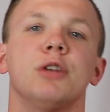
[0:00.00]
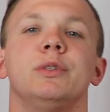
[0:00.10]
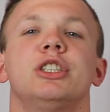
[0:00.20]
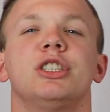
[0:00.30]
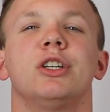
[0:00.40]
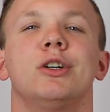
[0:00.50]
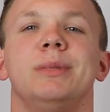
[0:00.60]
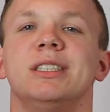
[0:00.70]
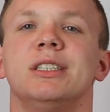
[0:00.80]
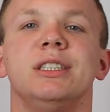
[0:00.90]
We just know it'll
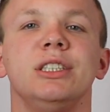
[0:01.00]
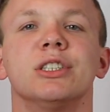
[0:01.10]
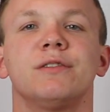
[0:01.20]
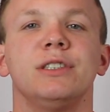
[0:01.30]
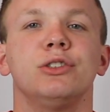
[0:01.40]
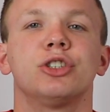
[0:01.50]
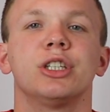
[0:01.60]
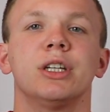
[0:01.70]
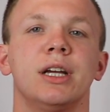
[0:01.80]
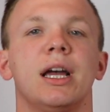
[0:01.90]
be in the near
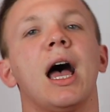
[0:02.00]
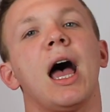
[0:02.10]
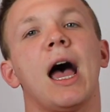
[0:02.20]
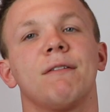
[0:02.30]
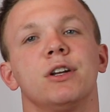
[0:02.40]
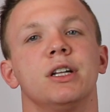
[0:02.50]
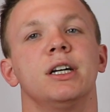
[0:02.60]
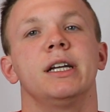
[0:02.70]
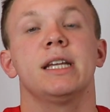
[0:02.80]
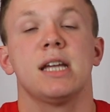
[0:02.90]
future after the
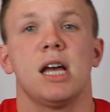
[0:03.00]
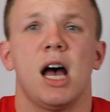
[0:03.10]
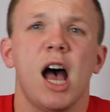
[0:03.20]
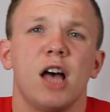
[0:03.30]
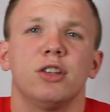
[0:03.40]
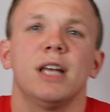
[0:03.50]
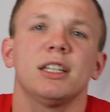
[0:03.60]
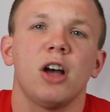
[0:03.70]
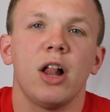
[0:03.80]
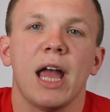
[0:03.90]
hoodie. So
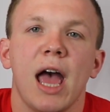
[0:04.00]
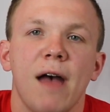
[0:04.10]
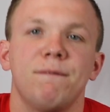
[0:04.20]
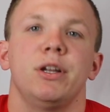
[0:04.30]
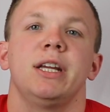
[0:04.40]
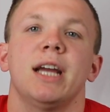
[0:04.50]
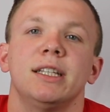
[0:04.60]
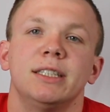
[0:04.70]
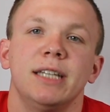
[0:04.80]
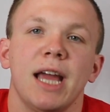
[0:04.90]
that's all I have for you
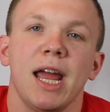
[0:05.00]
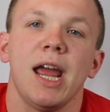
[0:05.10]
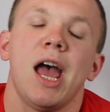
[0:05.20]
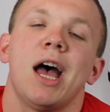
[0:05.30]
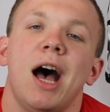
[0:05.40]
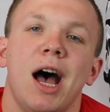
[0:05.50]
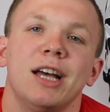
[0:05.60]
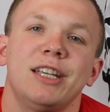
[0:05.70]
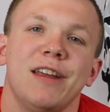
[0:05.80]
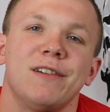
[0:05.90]
guys today.
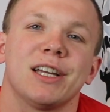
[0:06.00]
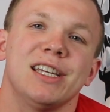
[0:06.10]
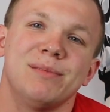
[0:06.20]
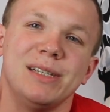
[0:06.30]
Stay funky.